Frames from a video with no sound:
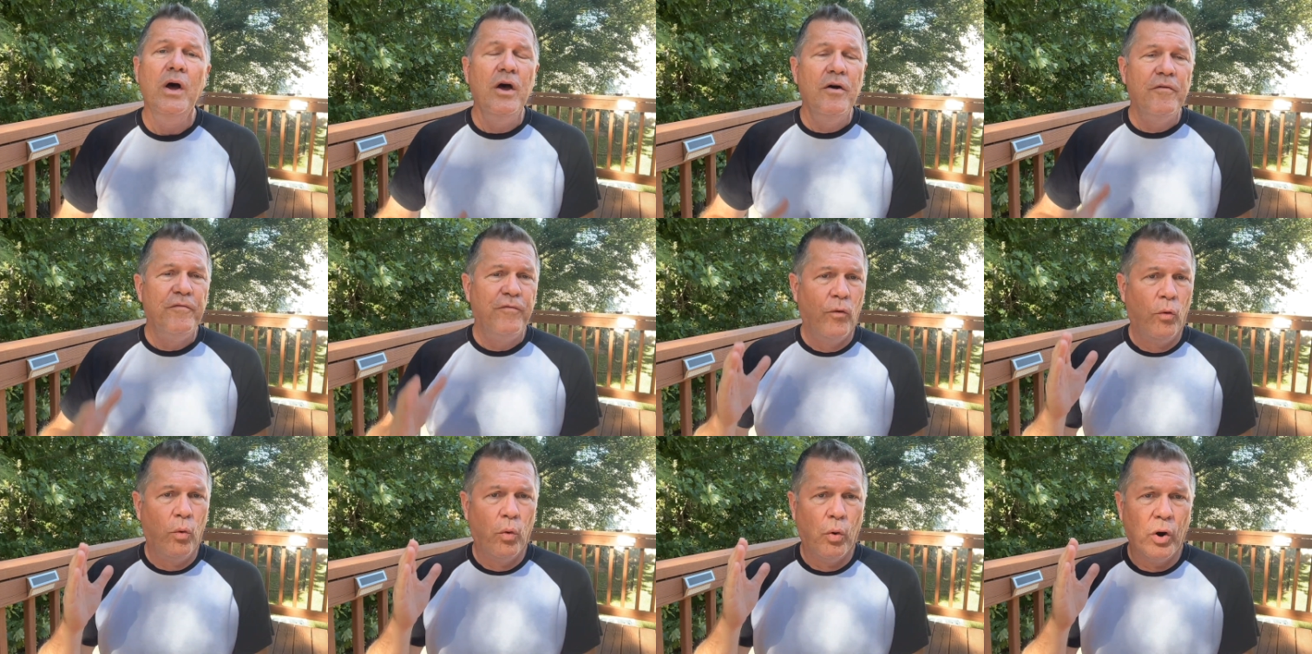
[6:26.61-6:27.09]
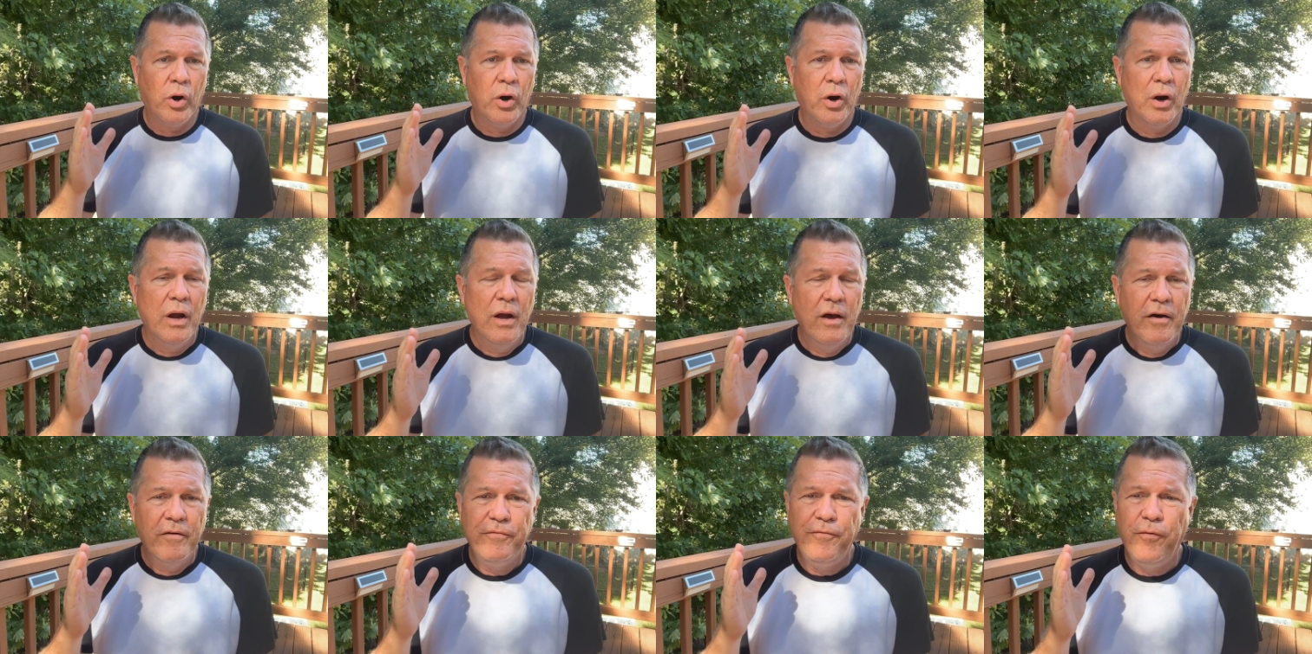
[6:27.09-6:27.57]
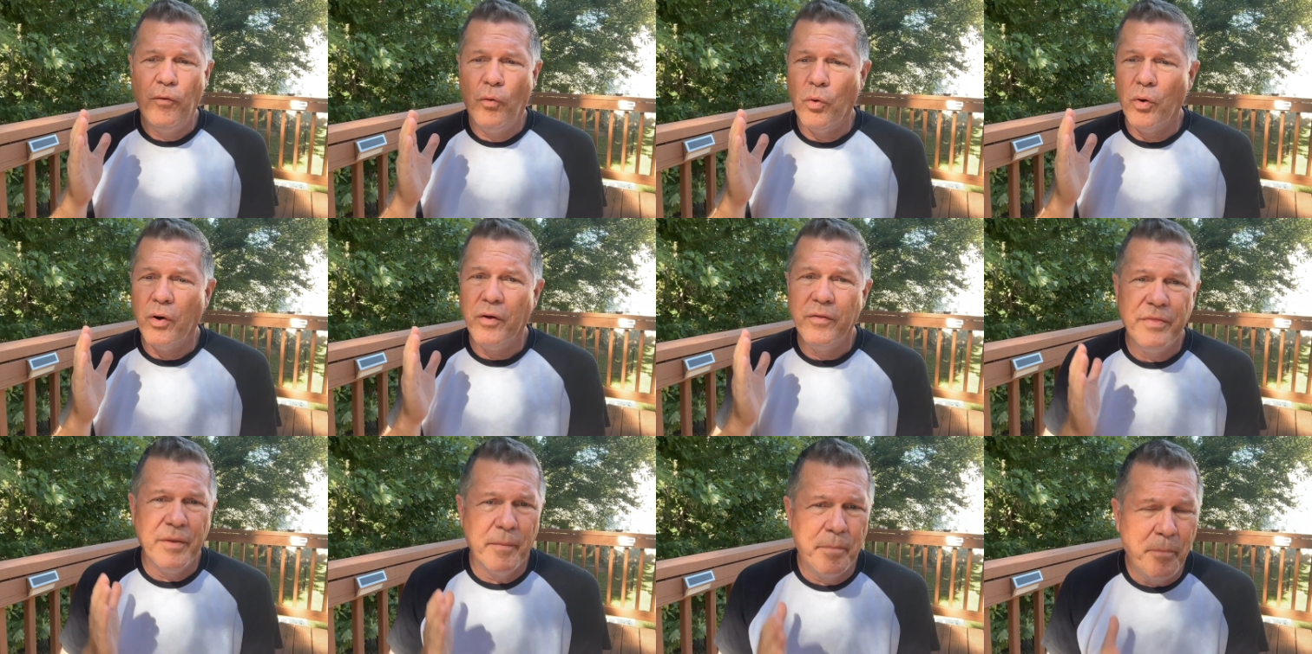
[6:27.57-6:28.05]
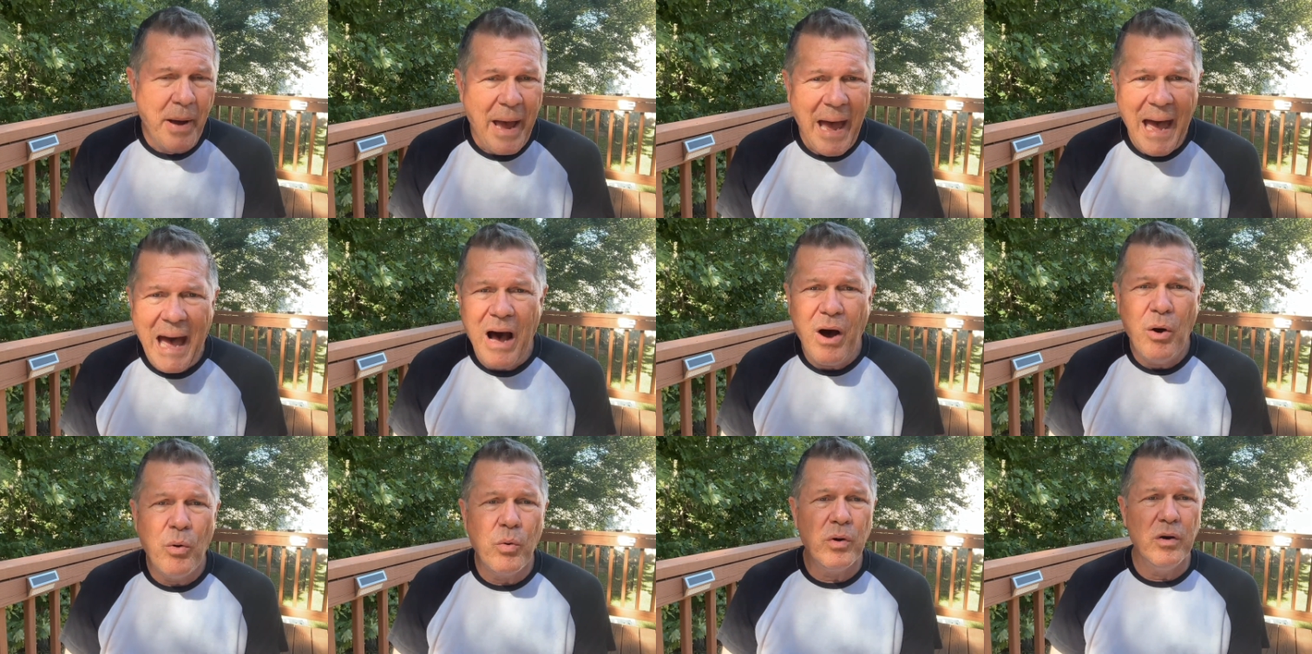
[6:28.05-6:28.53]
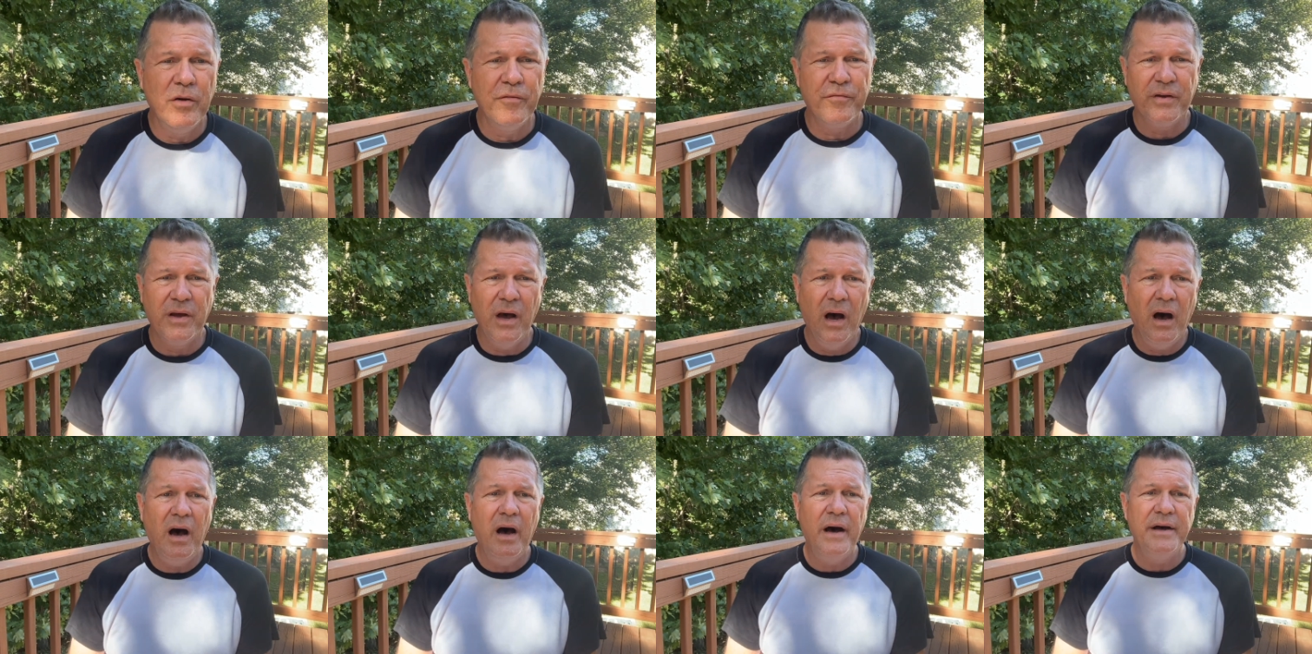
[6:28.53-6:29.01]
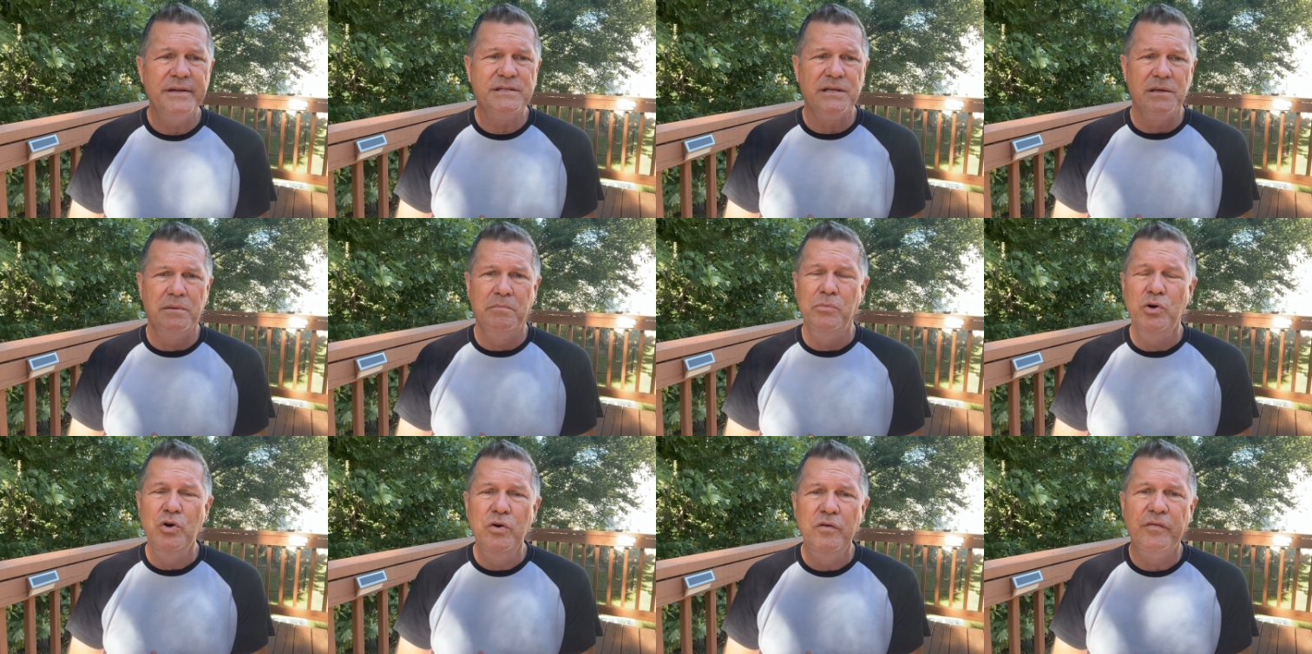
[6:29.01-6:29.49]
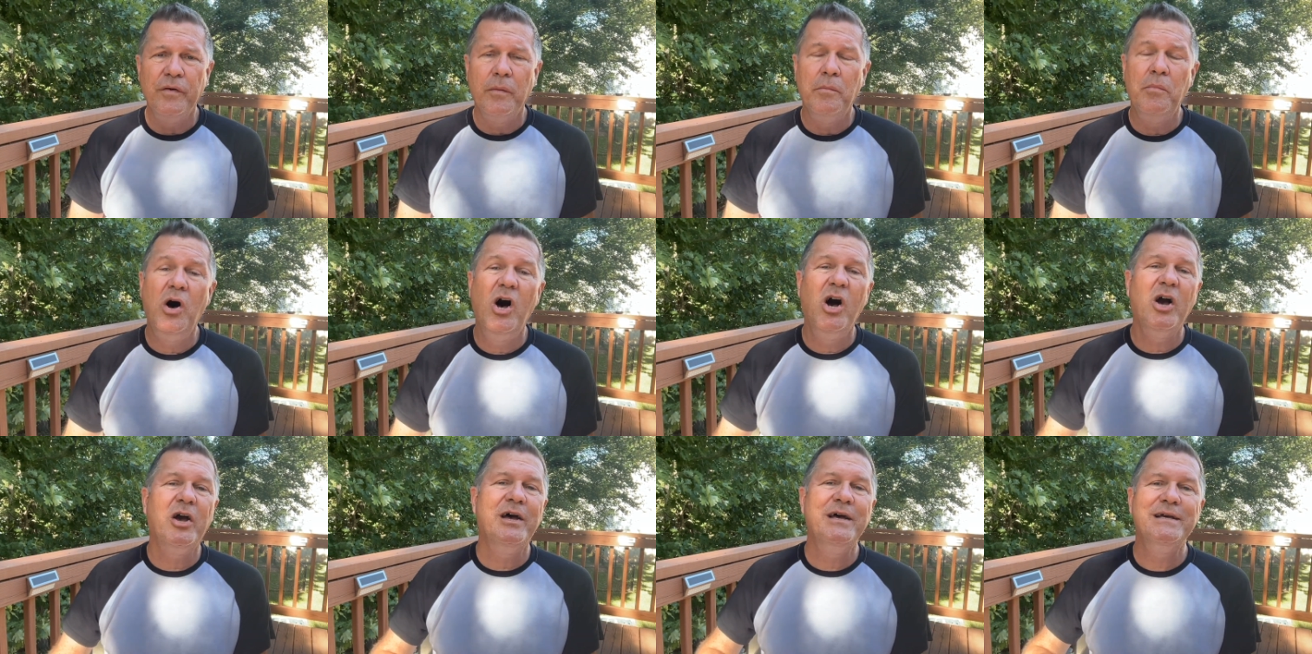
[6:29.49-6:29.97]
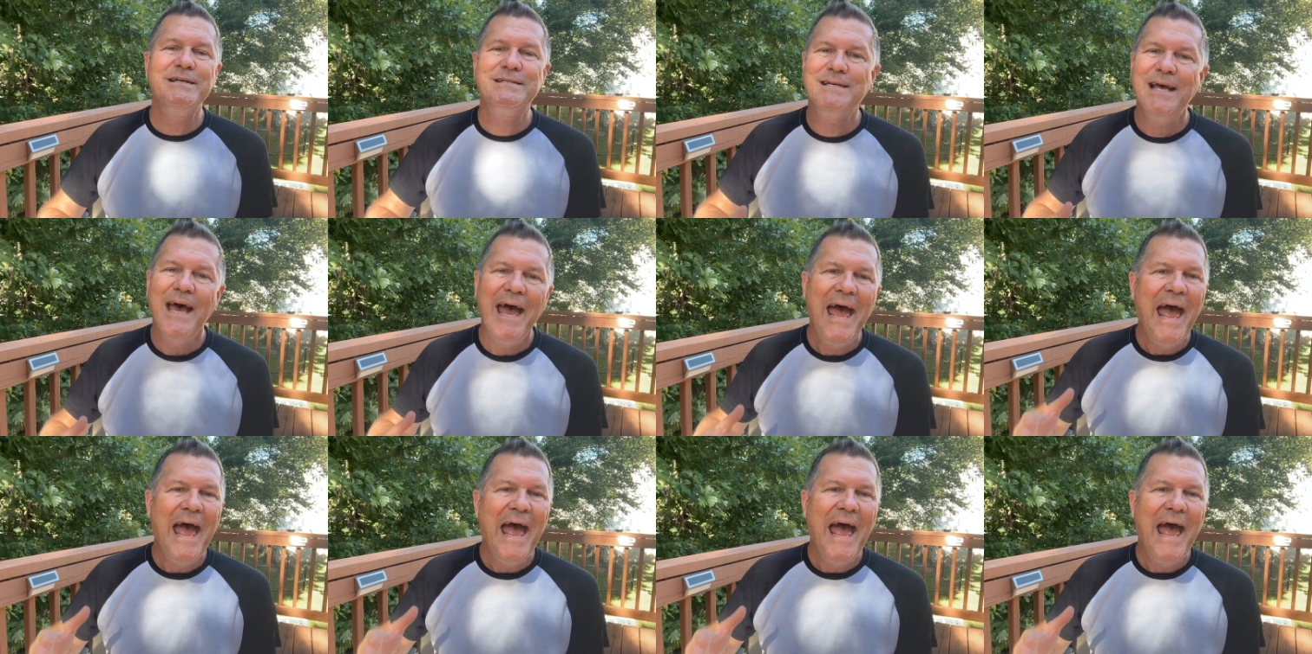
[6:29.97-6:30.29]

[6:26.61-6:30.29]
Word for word: for for the power of God to move among us